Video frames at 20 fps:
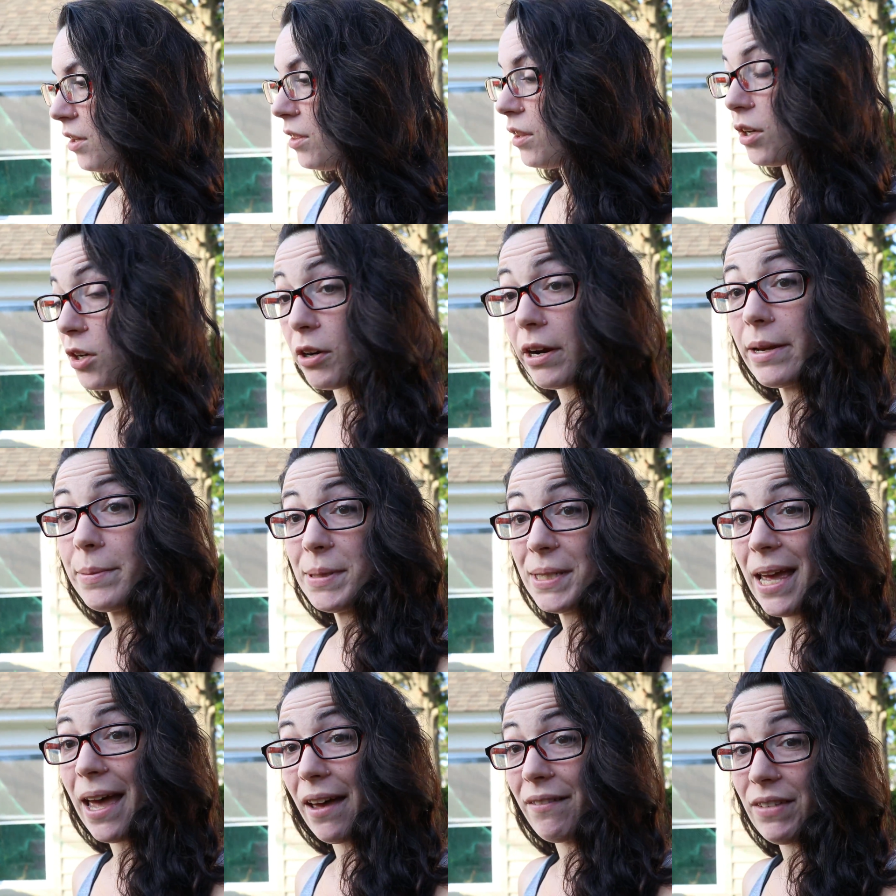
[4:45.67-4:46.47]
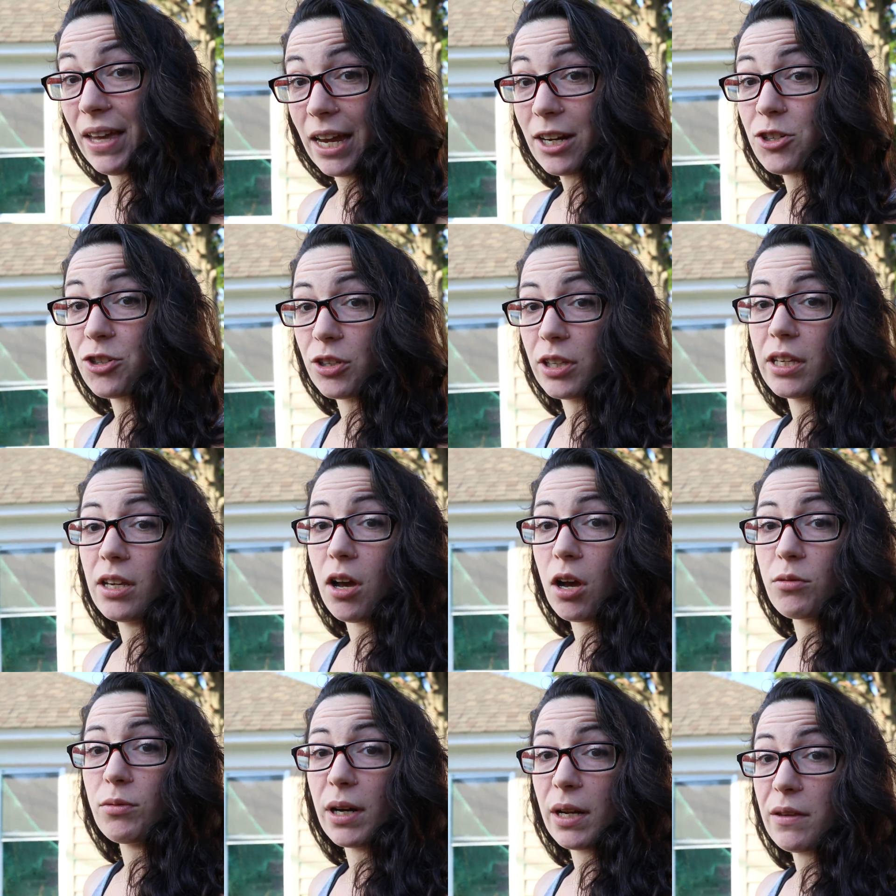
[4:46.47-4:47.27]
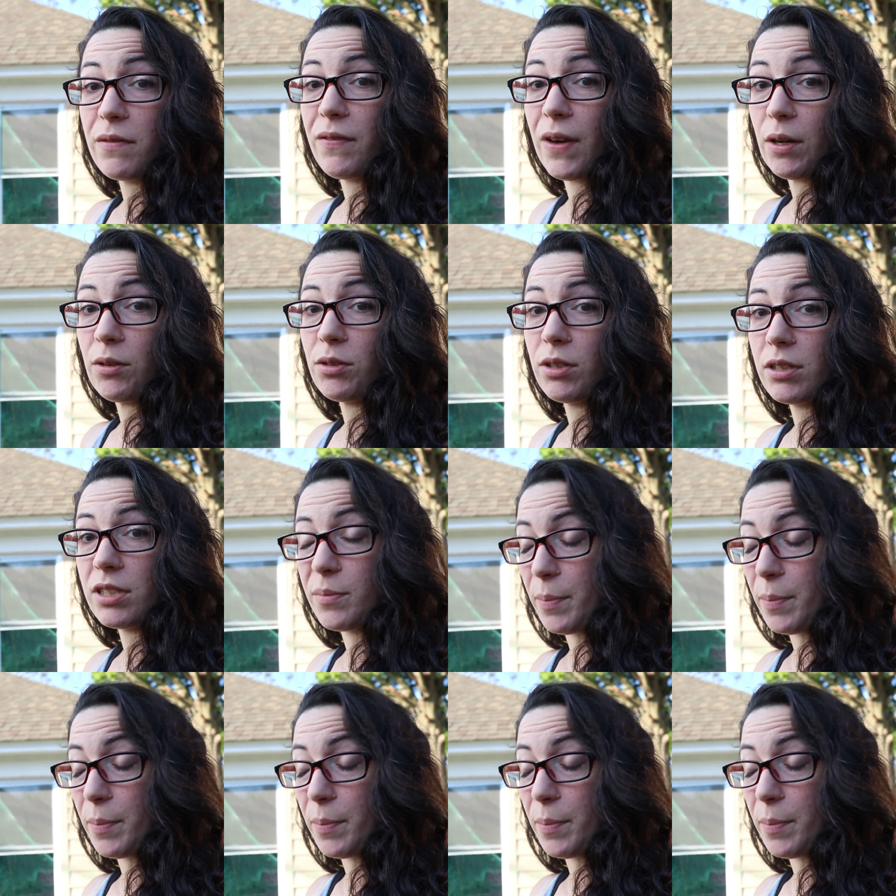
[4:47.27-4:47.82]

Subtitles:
the grapes have actually already found a